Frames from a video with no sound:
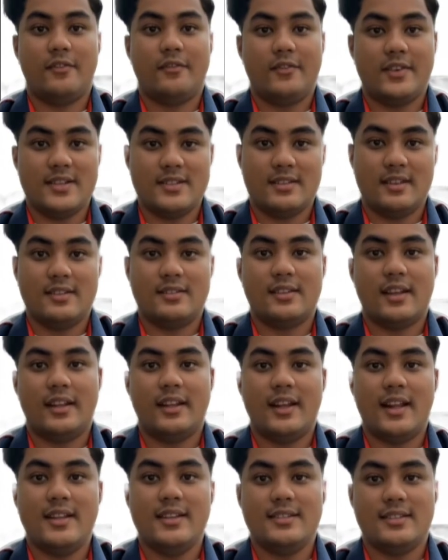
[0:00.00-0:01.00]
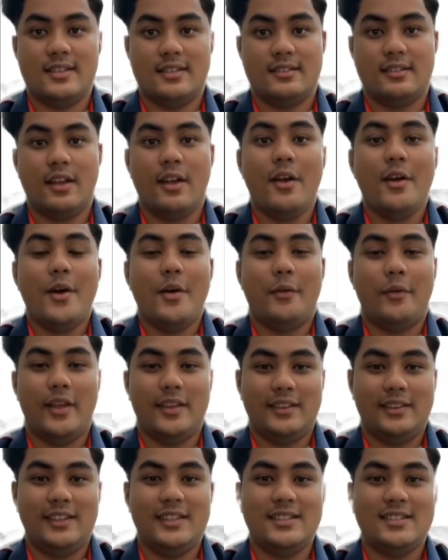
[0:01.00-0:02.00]
First is analysis, where
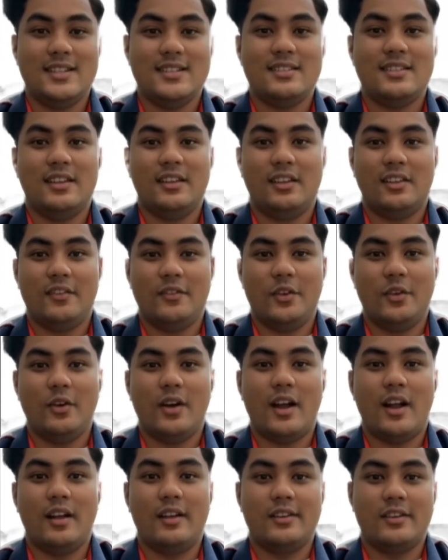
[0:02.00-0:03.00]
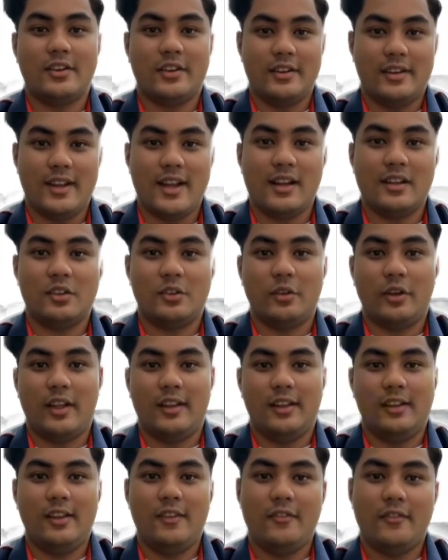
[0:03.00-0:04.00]
teachers' interviews are conducted to
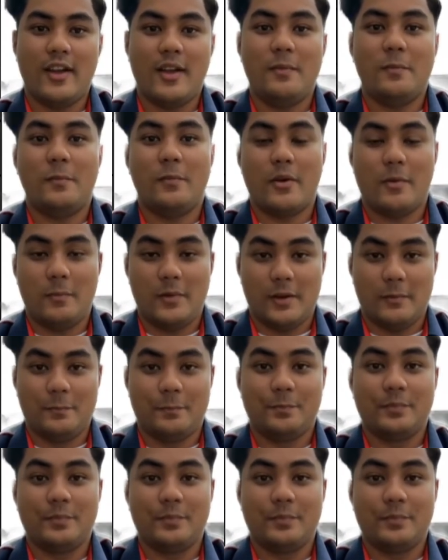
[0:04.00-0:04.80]
identify problems.